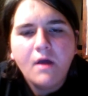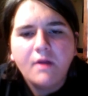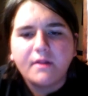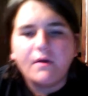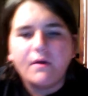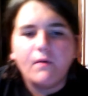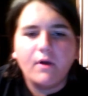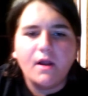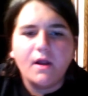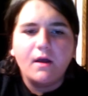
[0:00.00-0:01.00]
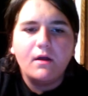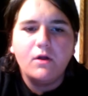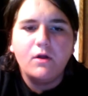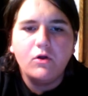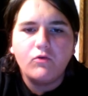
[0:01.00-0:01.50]
So, we're
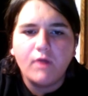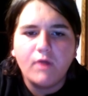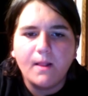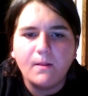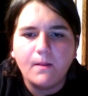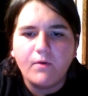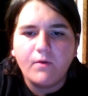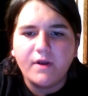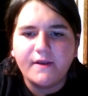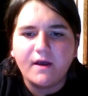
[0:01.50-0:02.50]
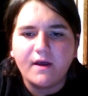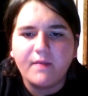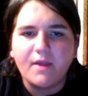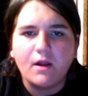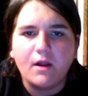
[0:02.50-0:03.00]
running a little low on
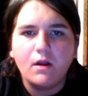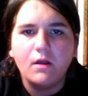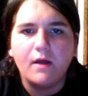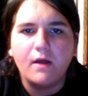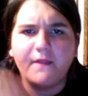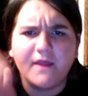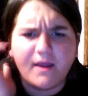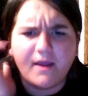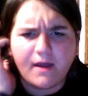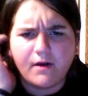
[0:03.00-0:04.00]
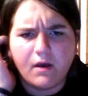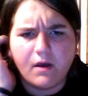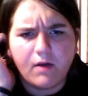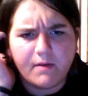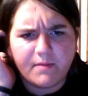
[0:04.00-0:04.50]
time here, I think. I don't
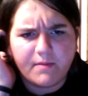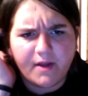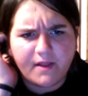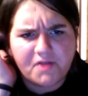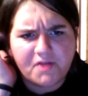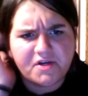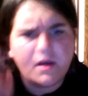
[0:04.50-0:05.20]
know. I wasn't paying attention.